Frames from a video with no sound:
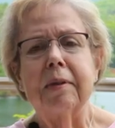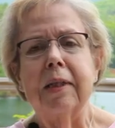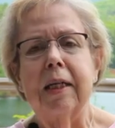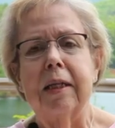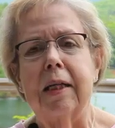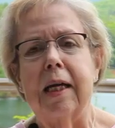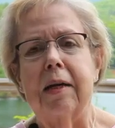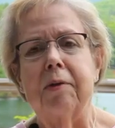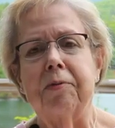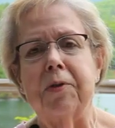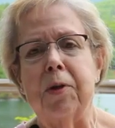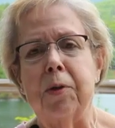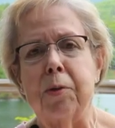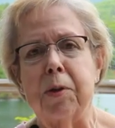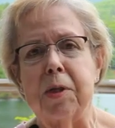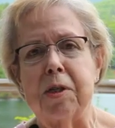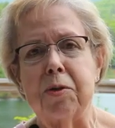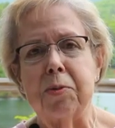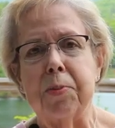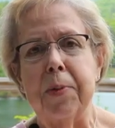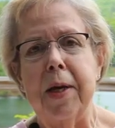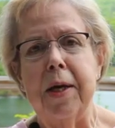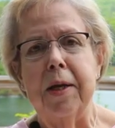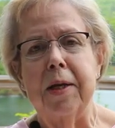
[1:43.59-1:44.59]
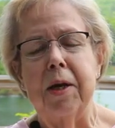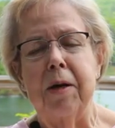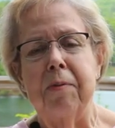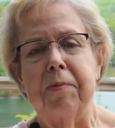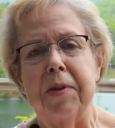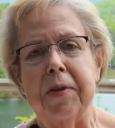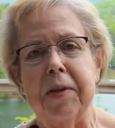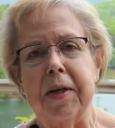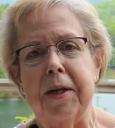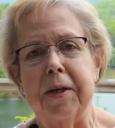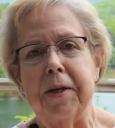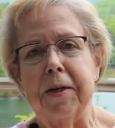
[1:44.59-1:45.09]
And I, of course, ran
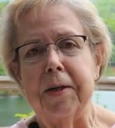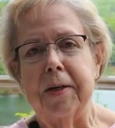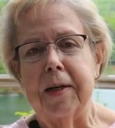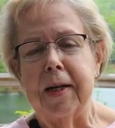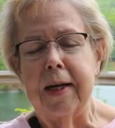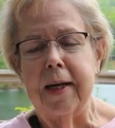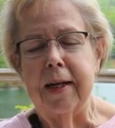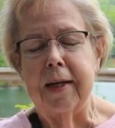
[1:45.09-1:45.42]
over there.